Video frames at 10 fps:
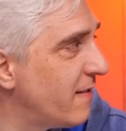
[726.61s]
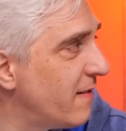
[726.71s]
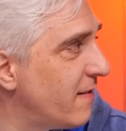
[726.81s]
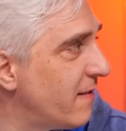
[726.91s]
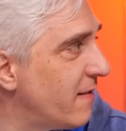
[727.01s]

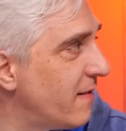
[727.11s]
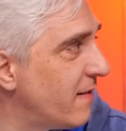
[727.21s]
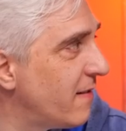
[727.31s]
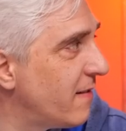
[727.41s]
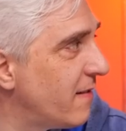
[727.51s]

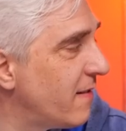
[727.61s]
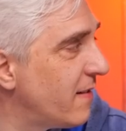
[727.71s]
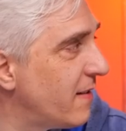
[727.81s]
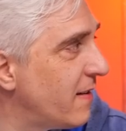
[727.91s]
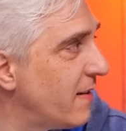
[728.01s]

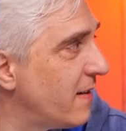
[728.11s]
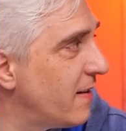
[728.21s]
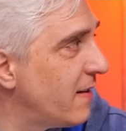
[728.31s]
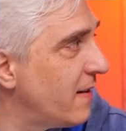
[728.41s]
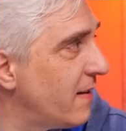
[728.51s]

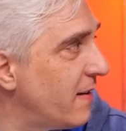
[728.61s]
The person shown says nothing.